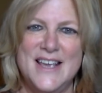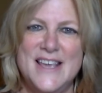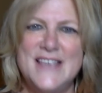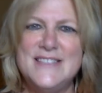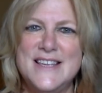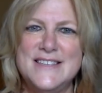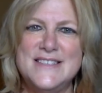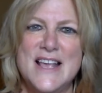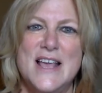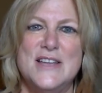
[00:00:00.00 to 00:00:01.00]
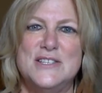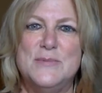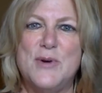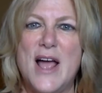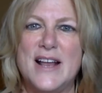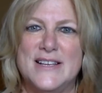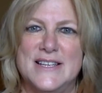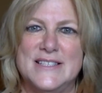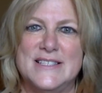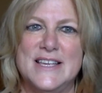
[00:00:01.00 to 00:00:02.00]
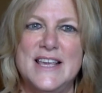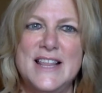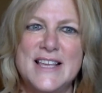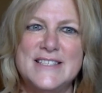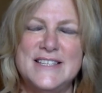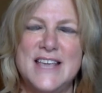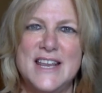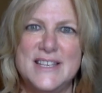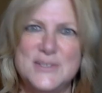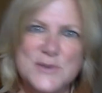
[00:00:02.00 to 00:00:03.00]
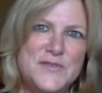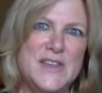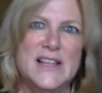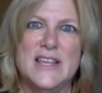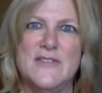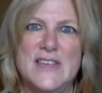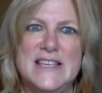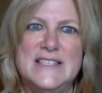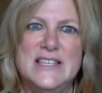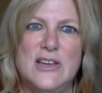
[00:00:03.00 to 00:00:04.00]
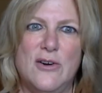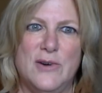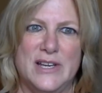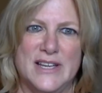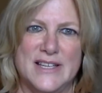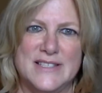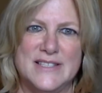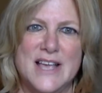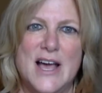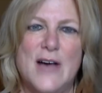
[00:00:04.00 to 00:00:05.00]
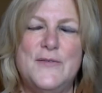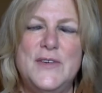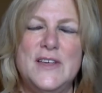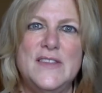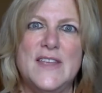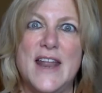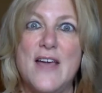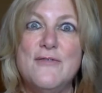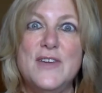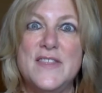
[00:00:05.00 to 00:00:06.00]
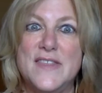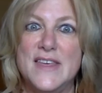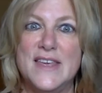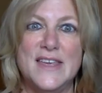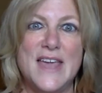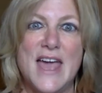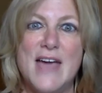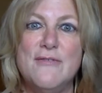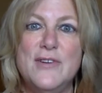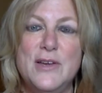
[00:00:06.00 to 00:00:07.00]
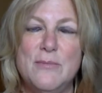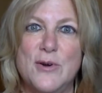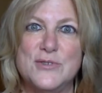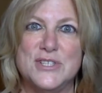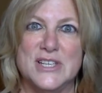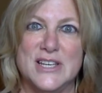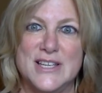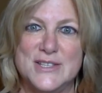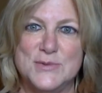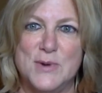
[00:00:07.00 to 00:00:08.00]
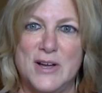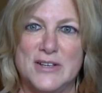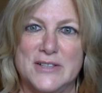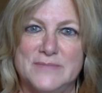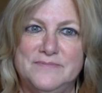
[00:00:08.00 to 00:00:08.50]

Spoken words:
He says to practice, he likes to get into a feeling of easygoingness, a feeling that everything, every emotion is welcome.